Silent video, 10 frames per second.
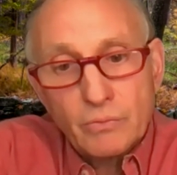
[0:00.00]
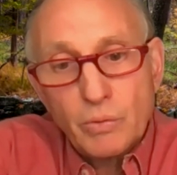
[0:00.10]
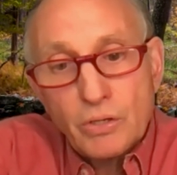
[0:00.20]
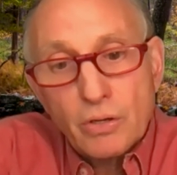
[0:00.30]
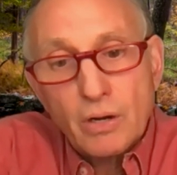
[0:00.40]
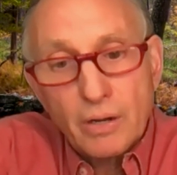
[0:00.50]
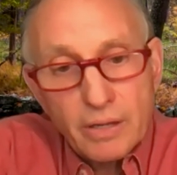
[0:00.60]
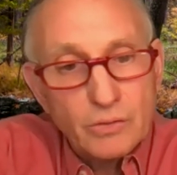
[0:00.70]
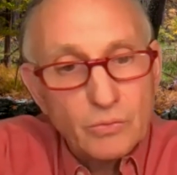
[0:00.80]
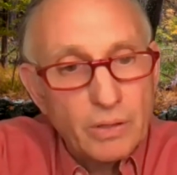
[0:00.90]
We took our
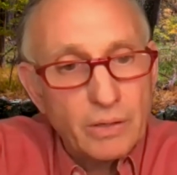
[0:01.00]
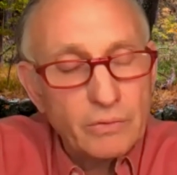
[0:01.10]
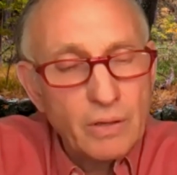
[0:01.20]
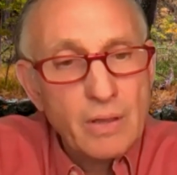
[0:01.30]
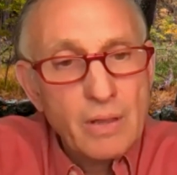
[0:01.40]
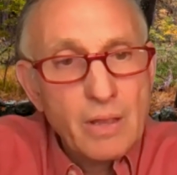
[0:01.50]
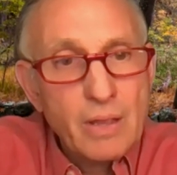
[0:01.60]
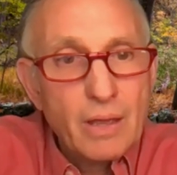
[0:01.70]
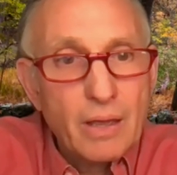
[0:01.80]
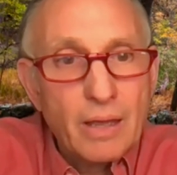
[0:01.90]
kids with us.
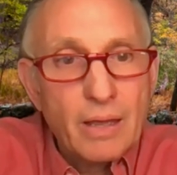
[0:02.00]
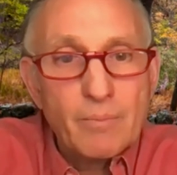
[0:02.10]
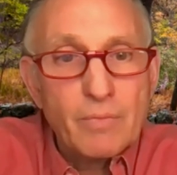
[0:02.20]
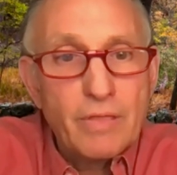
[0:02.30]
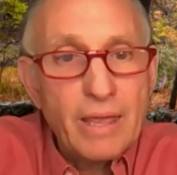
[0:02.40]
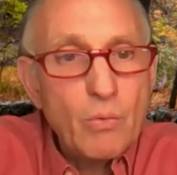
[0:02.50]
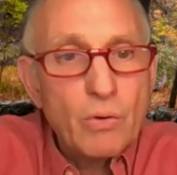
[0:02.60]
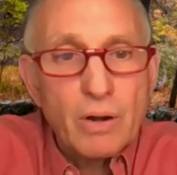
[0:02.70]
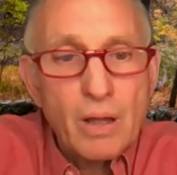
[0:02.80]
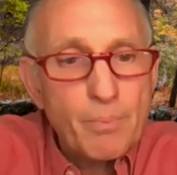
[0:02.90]
Um, they
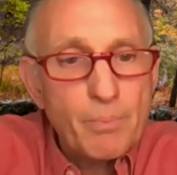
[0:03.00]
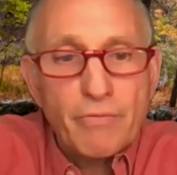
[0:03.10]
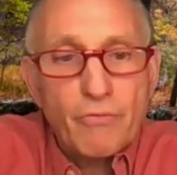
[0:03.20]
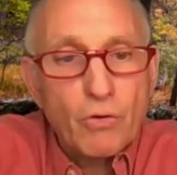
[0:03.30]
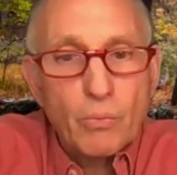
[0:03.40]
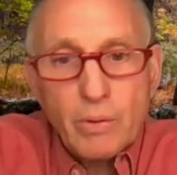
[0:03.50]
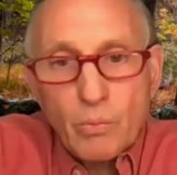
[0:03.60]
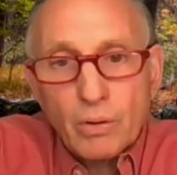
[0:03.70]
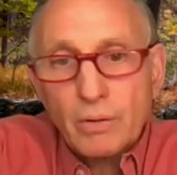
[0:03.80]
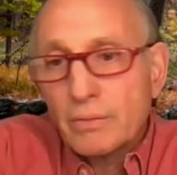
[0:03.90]
were up before we
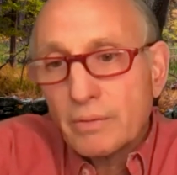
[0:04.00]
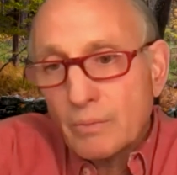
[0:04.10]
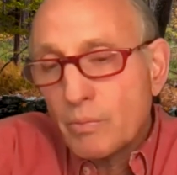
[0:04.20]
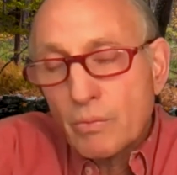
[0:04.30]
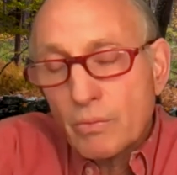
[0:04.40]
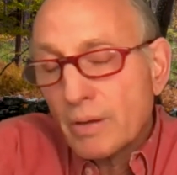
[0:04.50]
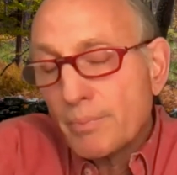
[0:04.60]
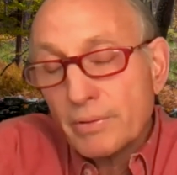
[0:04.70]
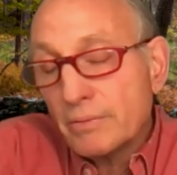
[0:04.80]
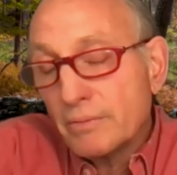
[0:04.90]
were, and we were up
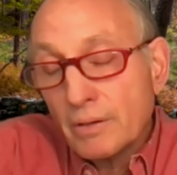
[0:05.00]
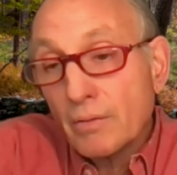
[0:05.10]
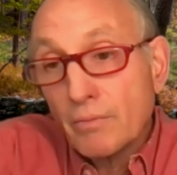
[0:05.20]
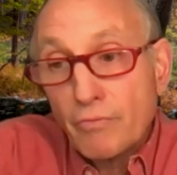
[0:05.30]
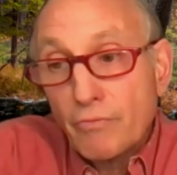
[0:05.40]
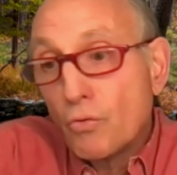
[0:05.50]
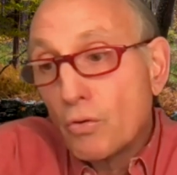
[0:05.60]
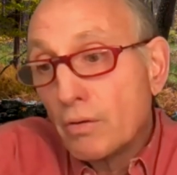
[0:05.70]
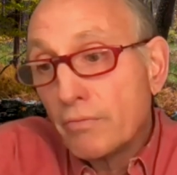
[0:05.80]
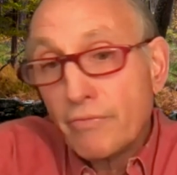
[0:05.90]
at you know
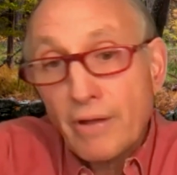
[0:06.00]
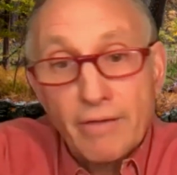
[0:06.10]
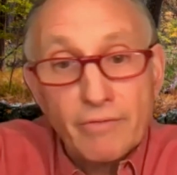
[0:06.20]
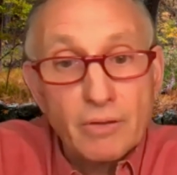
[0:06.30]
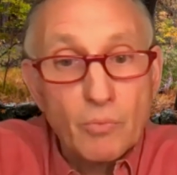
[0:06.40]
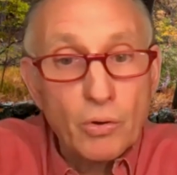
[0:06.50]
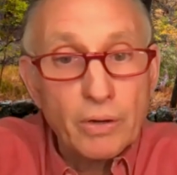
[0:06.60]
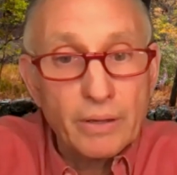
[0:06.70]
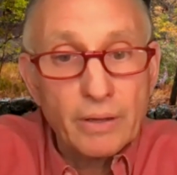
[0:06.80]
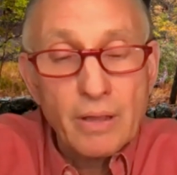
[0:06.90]
four or five in the
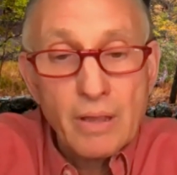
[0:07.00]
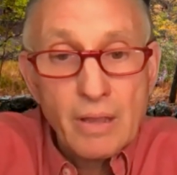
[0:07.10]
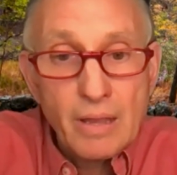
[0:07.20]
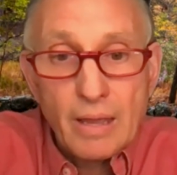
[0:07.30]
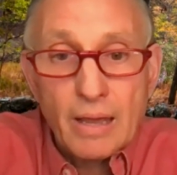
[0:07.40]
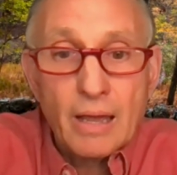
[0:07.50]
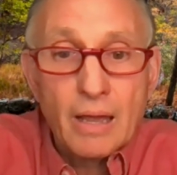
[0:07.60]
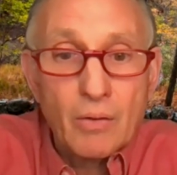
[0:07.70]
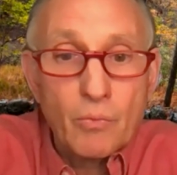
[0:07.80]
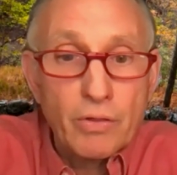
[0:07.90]
morning
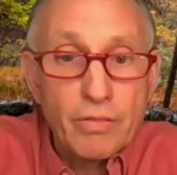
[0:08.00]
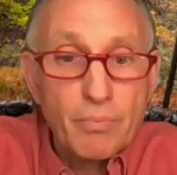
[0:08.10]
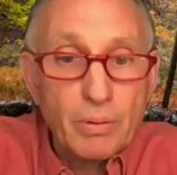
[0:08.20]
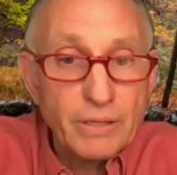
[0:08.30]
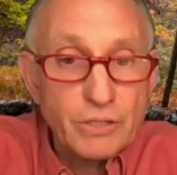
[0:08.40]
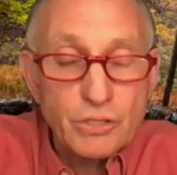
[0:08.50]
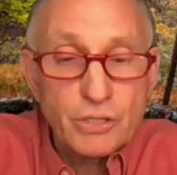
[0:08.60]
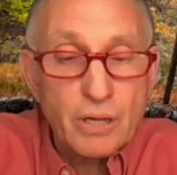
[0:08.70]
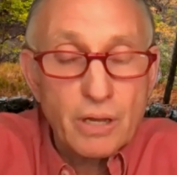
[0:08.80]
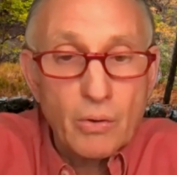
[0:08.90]
uh, with places to
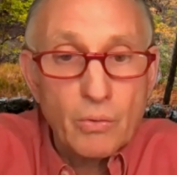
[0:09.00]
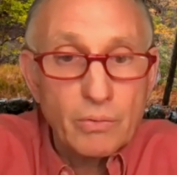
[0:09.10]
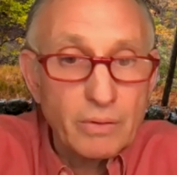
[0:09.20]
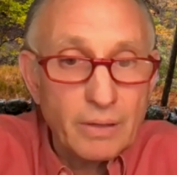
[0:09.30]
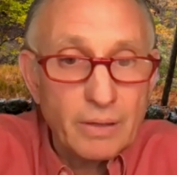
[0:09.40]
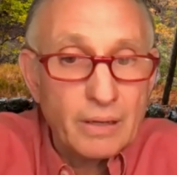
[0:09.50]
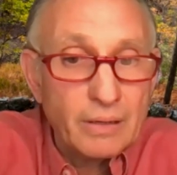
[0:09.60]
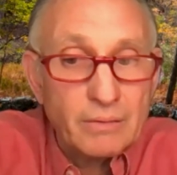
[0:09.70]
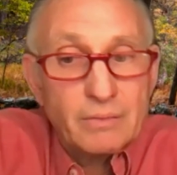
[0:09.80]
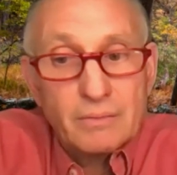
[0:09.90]
go
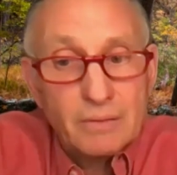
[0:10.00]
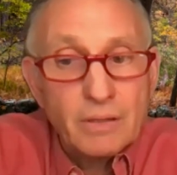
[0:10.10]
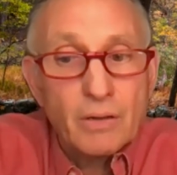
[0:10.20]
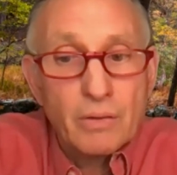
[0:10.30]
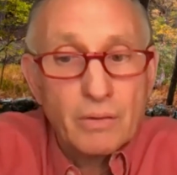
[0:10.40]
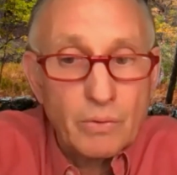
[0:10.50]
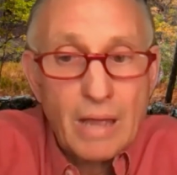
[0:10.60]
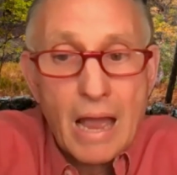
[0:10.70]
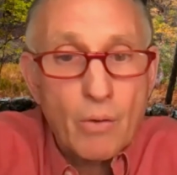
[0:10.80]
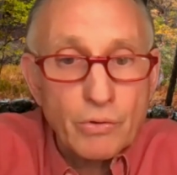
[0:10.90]
and you know
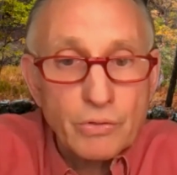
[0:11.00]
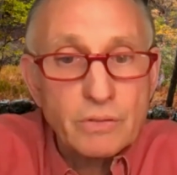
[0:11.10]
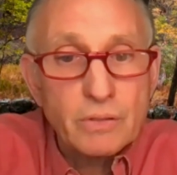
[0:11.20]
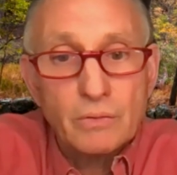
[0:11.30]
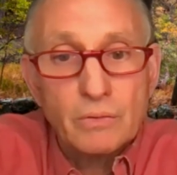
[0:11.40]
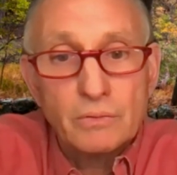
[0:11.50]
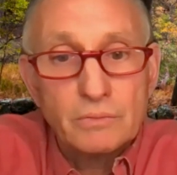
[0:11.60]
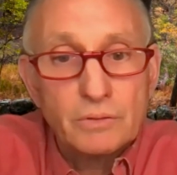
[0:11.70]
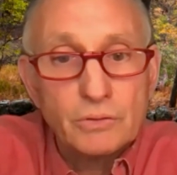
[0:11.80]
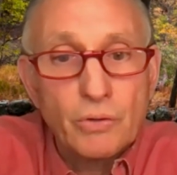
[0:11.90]
hours to
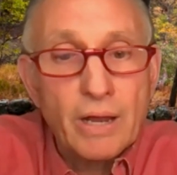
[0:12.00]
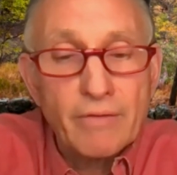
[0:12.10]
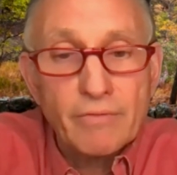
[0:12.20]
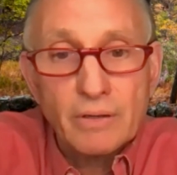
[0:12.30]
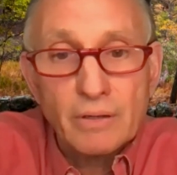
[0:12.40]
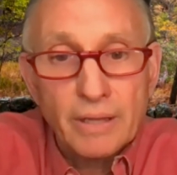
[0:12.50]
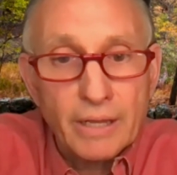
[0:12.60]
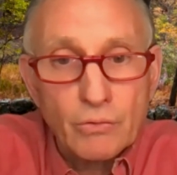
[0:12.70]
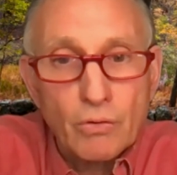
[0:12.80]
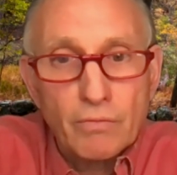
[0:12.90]
to drive in a
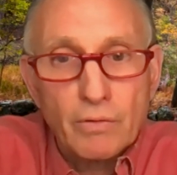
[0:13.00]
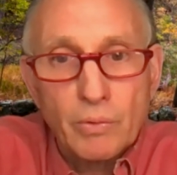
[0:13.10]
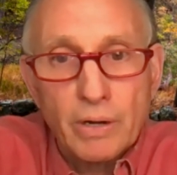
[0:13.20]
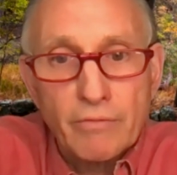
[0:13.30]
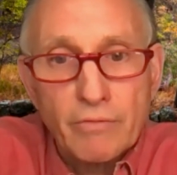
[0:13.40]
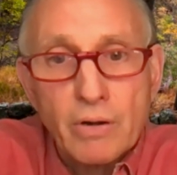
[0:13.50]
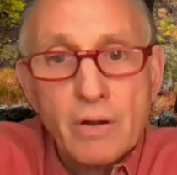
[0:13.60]
Land Rover, whatever.